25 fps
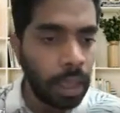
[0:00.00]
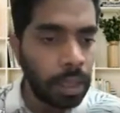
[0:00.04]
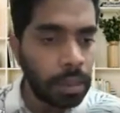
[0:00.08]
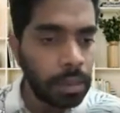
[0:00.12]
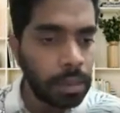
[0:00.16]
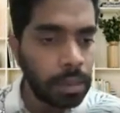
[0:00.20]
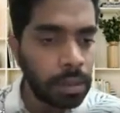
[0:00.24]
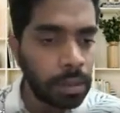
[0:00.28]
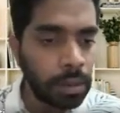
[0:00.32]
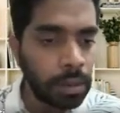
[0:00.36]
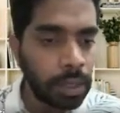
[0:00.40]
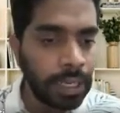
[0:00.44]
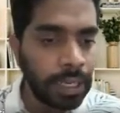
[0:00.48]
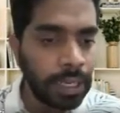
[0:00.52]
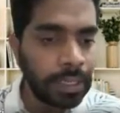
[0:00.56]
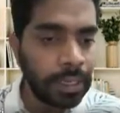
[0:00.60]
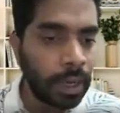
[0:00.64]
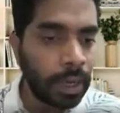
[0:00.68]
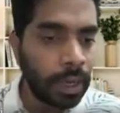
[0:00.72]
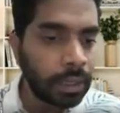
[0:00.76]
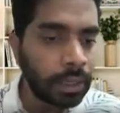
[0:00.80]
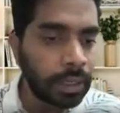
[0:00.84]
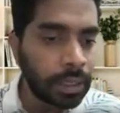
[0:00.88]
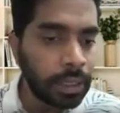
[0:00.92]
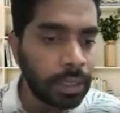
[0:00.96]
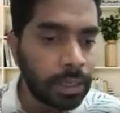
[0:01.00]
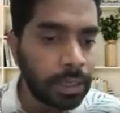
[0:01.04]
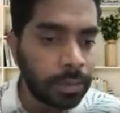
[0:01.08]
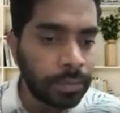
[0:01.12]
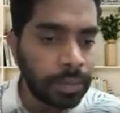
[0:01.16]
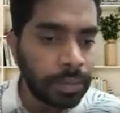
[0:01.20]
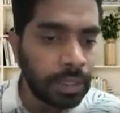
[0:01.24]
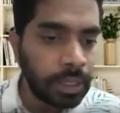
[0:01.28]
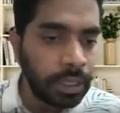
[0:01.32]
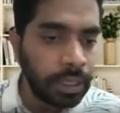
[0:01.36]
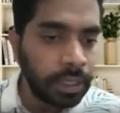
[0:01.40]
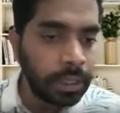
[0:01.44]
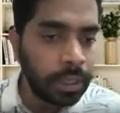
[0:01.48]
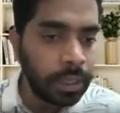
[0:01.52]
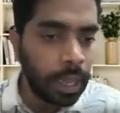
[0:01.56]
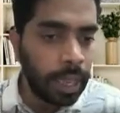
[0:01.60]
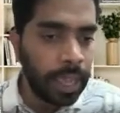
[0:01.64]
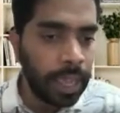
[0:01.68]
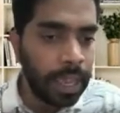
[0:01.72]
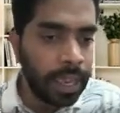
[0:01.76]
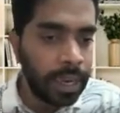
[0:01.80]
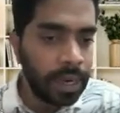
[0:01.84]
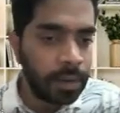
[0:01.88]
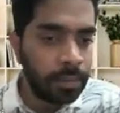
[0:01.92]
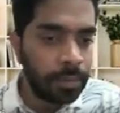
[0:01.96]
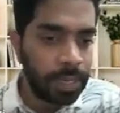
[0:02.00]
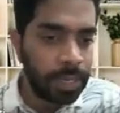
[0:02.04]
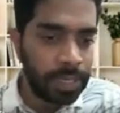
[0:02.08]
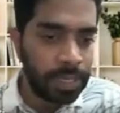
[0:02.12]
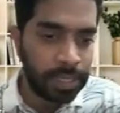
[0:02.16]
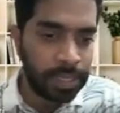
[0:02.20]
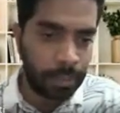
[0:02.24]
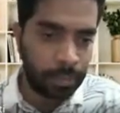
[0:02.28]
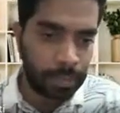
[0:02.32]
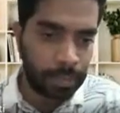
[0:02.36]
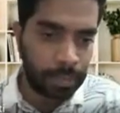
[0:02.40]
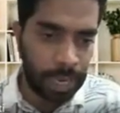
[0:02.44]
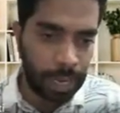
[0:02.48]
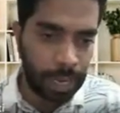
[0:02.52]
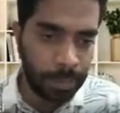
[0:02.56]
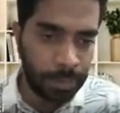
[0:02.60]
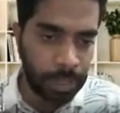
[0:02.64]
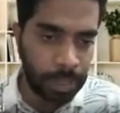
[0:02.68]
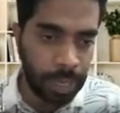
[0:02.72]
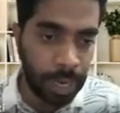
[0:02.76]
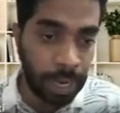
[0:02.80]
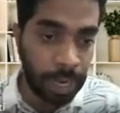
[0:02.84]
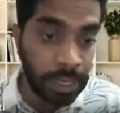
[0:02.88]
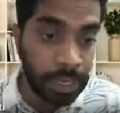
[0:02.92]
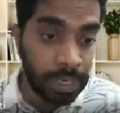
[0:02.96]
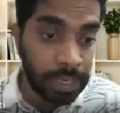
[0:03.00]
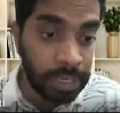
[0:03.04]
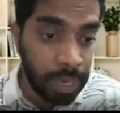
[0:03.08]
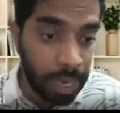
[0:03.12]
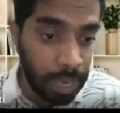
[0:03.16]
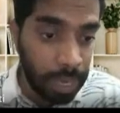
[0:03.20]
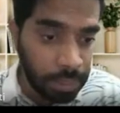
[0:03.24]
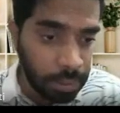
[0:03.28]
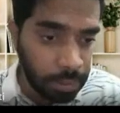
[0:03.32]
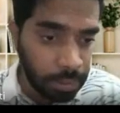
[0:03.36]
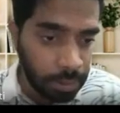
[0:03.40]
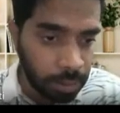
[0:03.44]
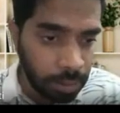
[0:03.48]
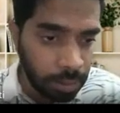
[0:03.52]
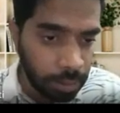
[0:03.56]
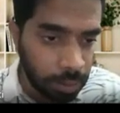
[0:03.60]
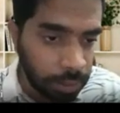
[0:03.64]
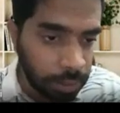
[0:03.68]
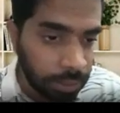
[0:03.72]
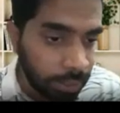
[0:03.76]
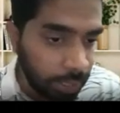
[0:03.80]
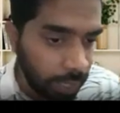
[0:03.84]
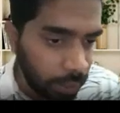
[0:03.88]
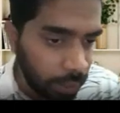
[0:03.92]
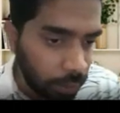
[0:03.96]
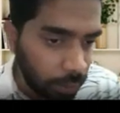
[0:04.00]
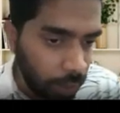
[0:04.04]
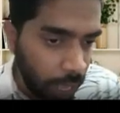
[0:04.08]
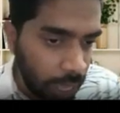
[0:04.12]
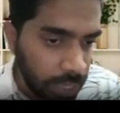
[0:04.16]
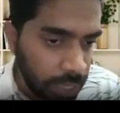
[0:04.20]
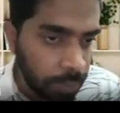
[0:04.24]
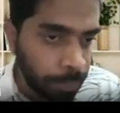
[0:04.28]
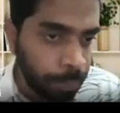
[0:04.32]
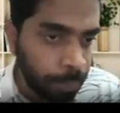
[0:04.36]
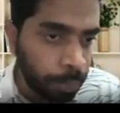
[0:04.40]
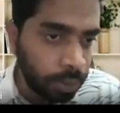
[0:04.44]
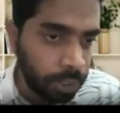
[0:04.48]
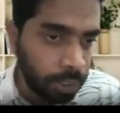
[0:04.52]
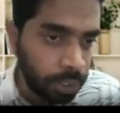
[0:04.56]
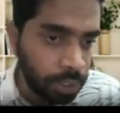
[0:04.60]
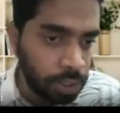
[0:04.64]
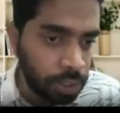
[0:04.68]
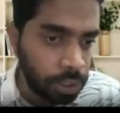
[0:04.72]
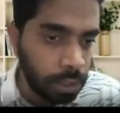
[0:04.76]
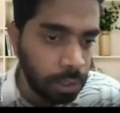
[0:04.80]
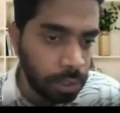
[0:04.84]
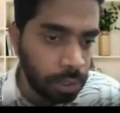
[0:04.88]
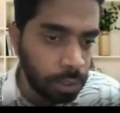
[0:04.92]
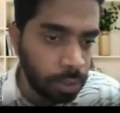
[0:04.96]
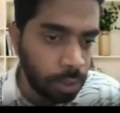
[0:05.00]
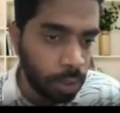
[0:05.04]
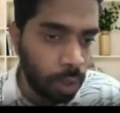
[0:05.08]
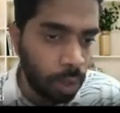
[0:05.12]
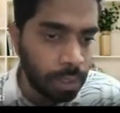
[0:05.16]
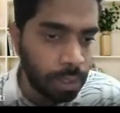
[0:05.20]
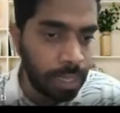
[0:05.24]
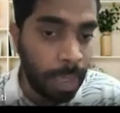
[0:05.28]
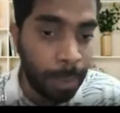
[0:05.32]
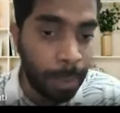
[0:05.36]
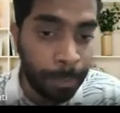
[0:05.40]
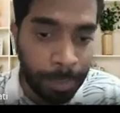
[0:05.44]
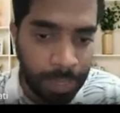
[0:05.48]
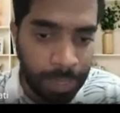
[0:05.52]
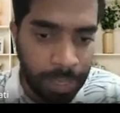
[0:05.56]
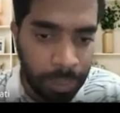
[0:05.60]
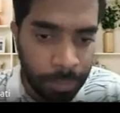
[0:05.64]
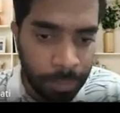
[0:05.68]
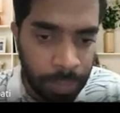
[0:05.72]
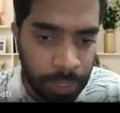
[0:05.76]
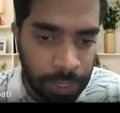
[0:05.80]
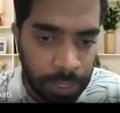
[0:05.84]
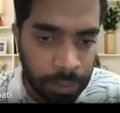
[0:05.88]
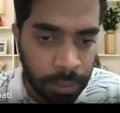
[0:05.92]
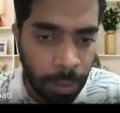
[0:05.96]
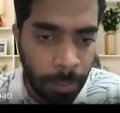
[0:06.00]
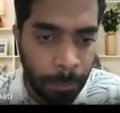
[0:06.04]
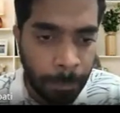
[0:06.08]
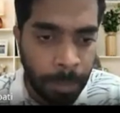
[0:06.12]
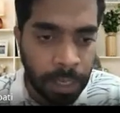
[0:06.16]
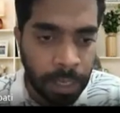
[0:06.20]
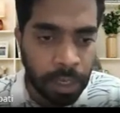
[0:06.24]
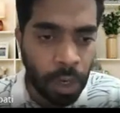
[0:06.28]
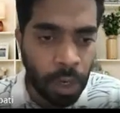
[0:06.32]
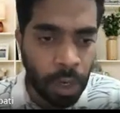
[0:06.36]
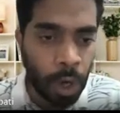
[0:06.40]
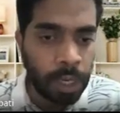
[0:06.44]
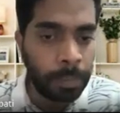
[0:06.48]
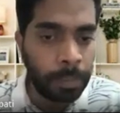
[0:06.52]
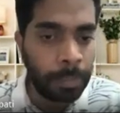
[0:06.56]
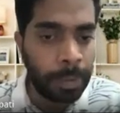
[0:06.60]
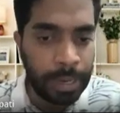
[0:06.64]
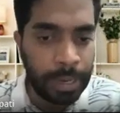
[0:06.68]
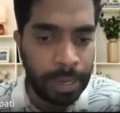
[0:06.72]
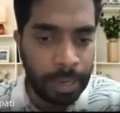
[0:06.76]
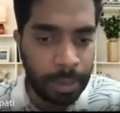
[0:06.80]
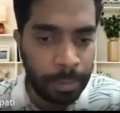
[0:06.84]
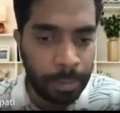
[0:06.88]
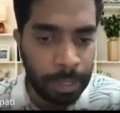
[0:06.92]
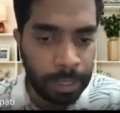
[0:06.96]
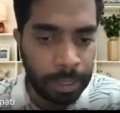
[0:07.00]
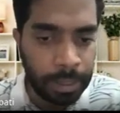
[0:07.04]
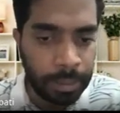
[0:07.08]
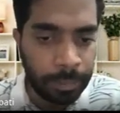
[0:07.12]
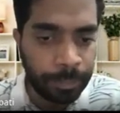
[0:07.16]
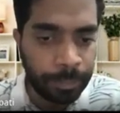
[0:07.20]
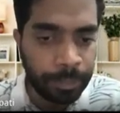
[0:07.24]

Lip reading: So it occurs within A and B subtypes, and it has a potential to cause epidemics, but not pandemic.